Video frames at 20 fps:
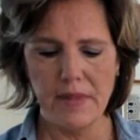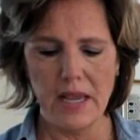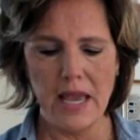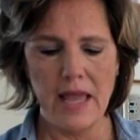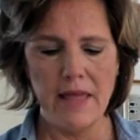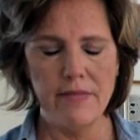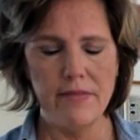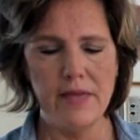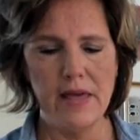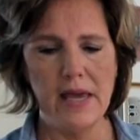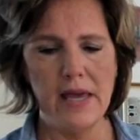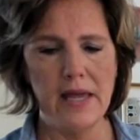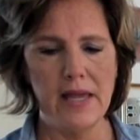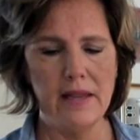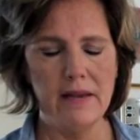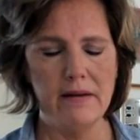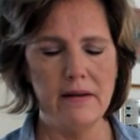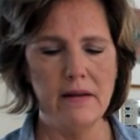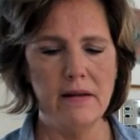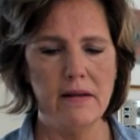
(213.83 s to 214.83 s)
And
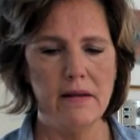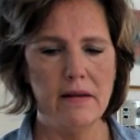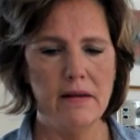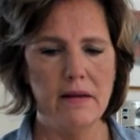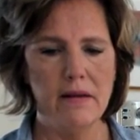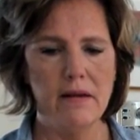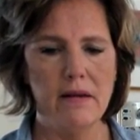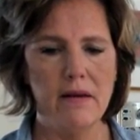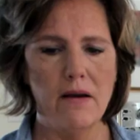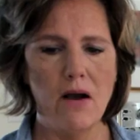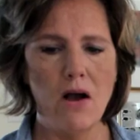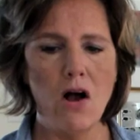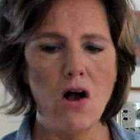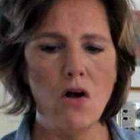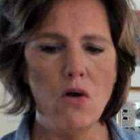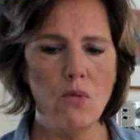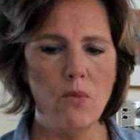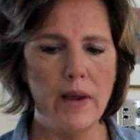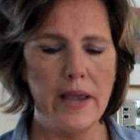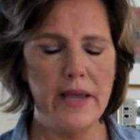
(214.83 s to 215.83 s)
then
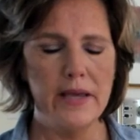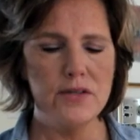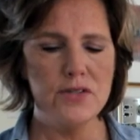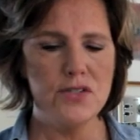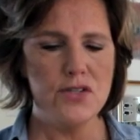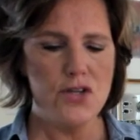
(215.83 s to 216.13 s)
always